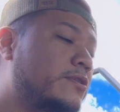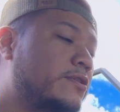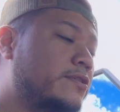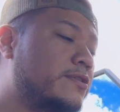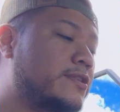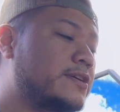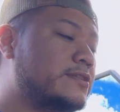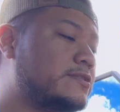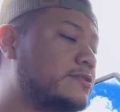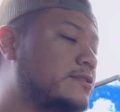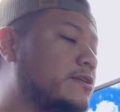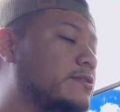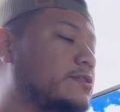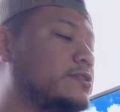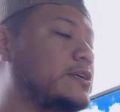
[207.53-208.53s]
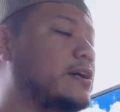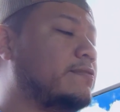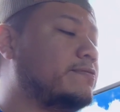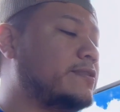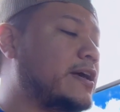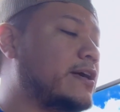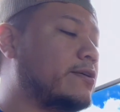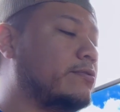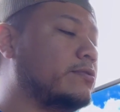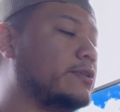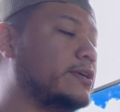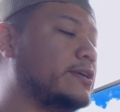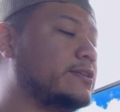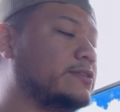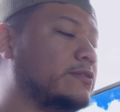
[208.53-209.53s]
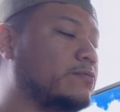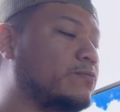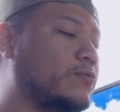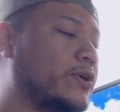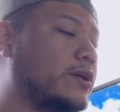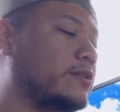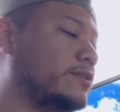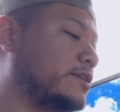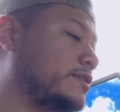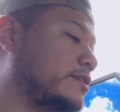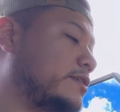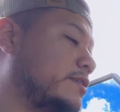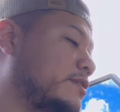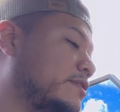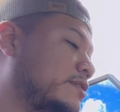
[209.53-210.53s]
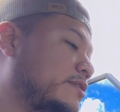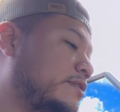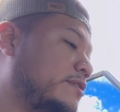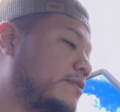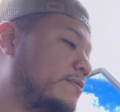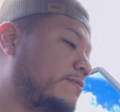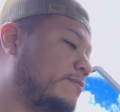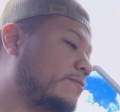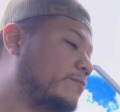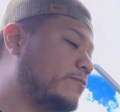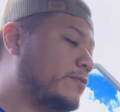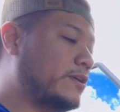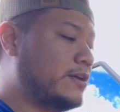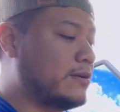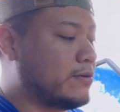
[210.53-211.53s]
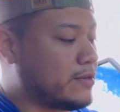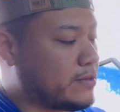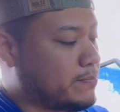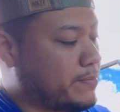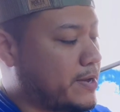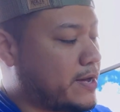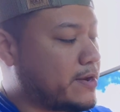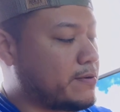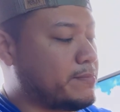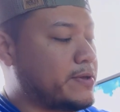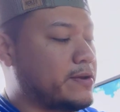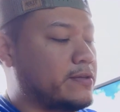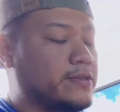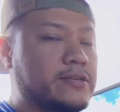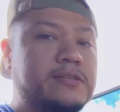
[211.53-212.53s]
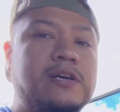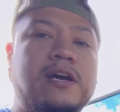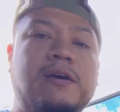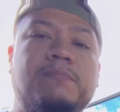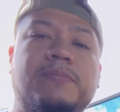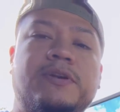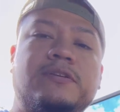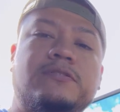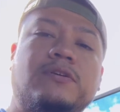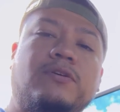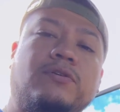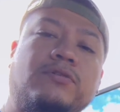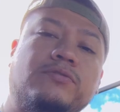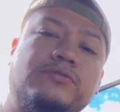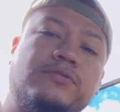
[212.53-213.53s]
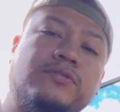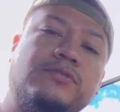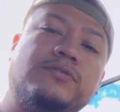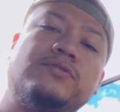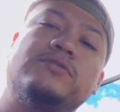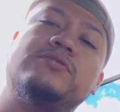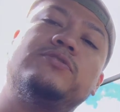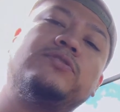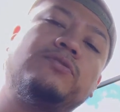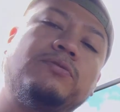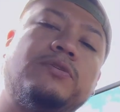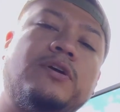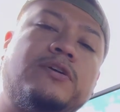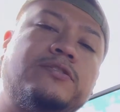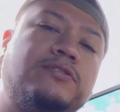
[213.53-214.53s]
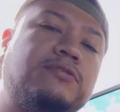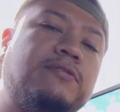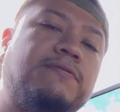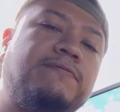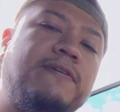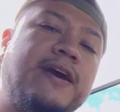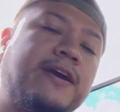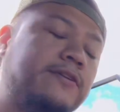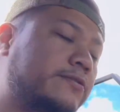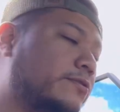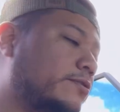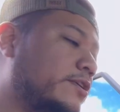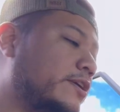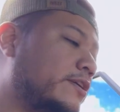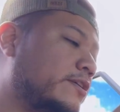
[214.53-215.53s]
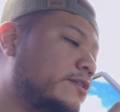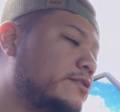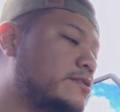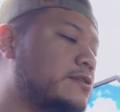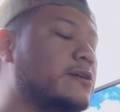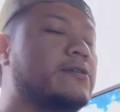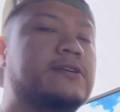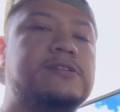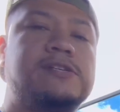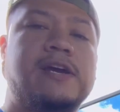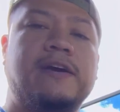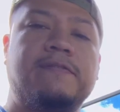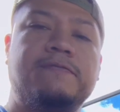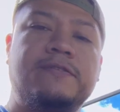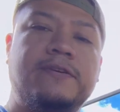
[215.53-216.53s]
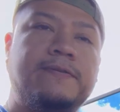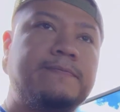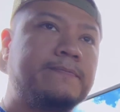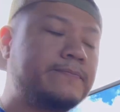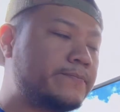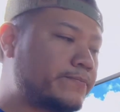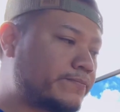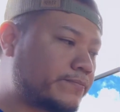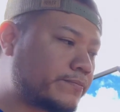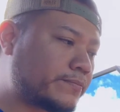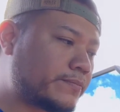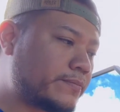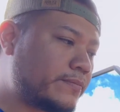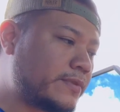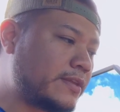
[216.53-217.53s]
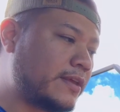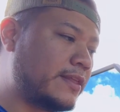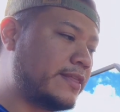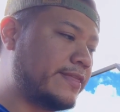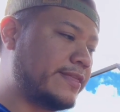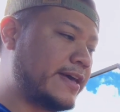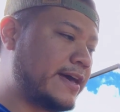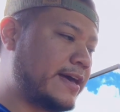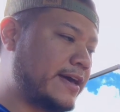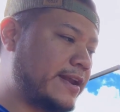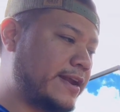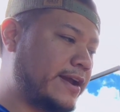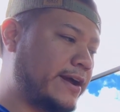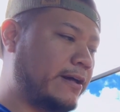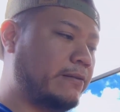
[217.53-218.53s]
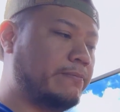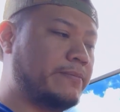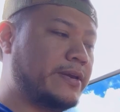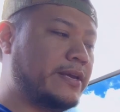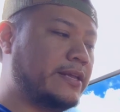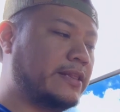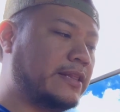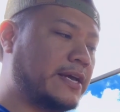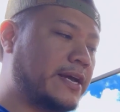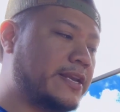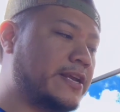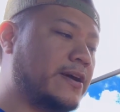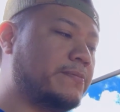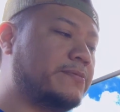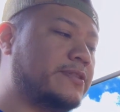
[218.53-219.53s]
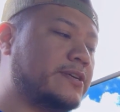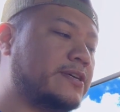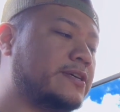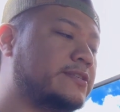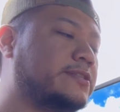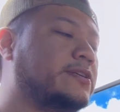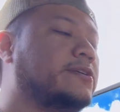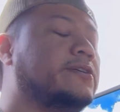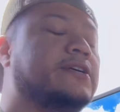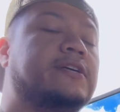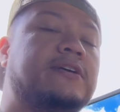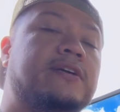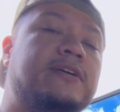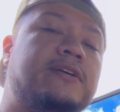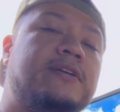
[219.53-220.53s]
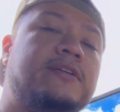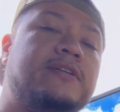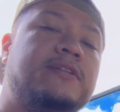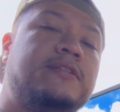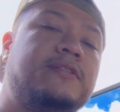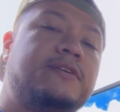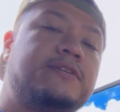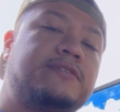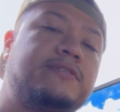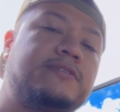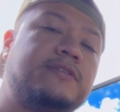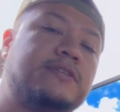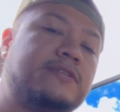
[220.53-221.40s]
this steering shaft, not only is it welded here at the bottom and on the top, but it's also screwed onto the factory steering shaft. That helped me line up the steering, this